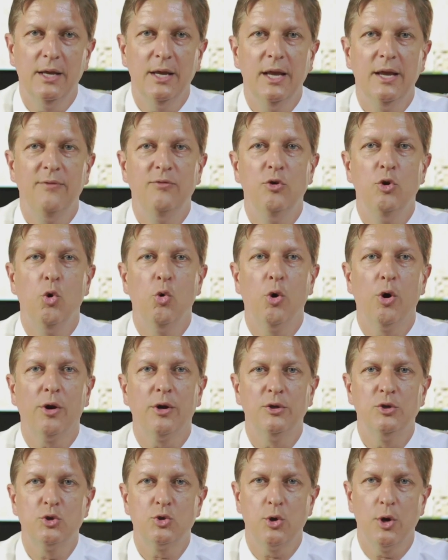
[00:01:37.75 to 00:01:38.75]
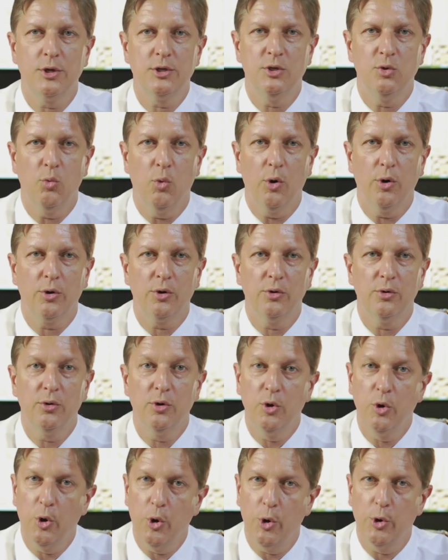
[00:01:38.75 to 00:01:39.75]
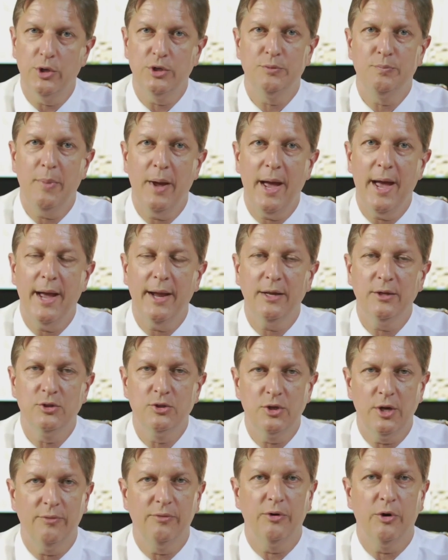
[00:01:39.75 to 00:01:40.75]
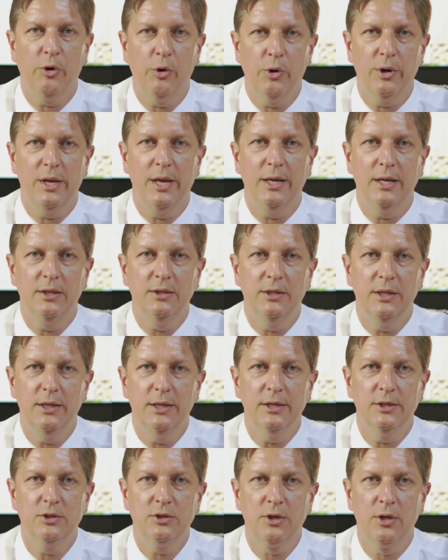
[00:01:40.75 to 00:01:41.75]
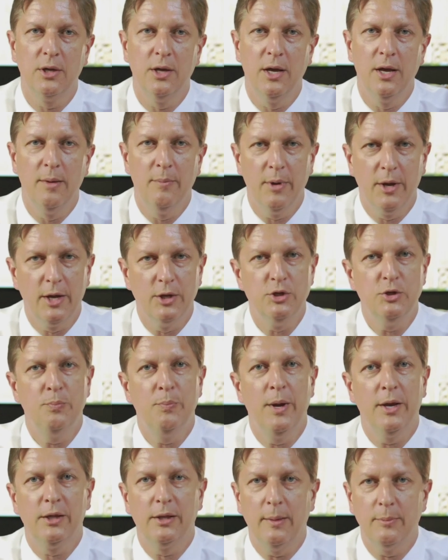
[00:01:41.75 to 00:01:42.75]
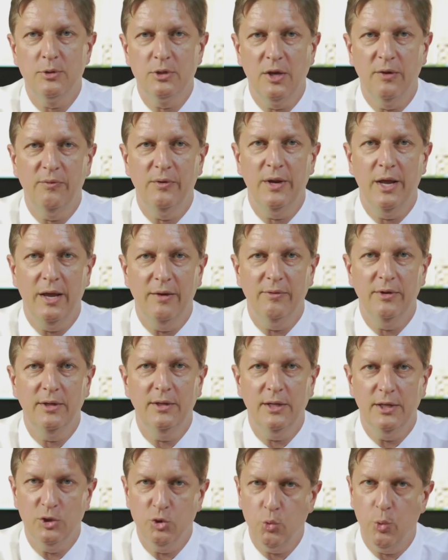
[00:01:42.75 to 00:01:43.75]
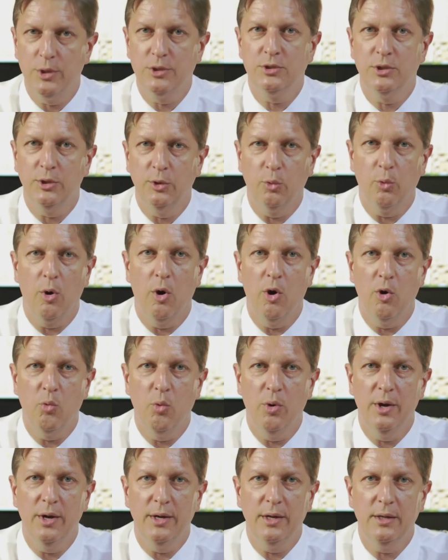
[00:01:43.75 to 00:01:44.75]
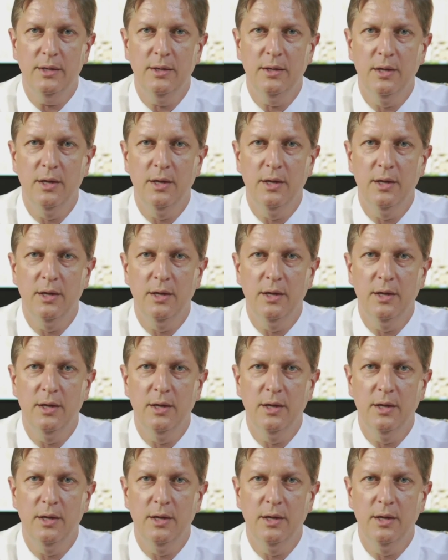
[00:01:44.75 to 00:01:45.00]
if you were a construction worker who hurt his back and suffered a herniated disc because you picked up something heavy and twisted the wrong way,